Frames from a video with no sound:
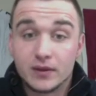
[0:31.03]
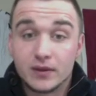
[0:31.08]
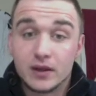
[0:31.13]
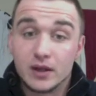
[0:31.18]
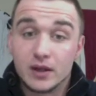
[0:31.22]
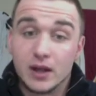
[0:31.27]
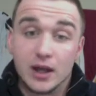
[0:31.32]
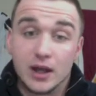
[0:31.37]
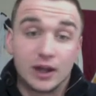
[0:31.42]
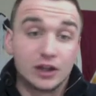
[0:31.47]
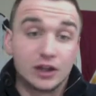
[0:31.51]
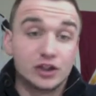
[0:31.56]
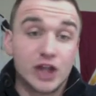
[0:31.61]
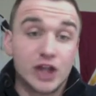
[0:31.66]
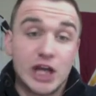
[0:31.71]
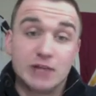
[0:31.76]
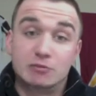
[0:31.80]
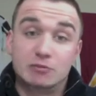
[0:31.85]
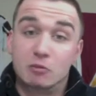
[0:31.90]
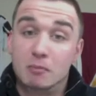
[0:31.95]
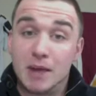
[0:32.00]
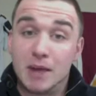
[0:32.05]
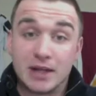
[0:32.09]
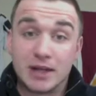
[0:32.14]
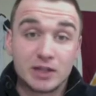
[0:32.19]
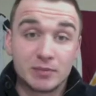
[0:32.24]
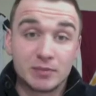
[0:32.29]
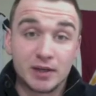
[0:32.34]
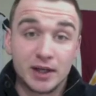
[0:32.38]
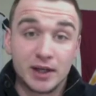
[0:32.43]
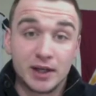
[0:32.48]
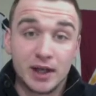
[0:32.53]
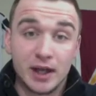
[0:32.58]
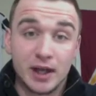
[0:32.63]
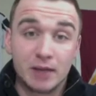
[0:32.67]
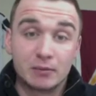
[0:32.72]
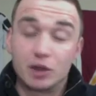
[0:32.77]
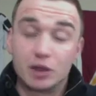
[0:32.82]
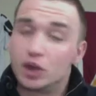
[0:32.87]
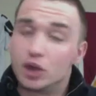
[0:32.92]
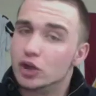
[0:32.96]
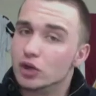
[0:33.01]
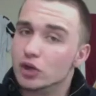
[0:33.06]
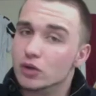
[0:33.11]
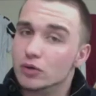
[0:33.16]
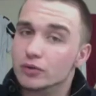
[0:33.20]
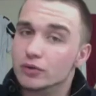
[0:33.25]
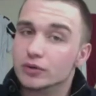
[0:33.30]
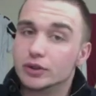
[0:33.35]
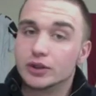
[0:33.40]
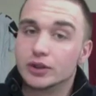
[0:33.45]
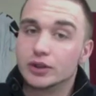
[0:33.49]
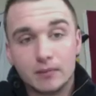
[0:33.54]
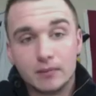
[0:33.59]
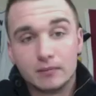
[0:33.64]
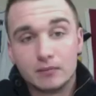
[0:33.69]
It can change momentum in a game. Huge.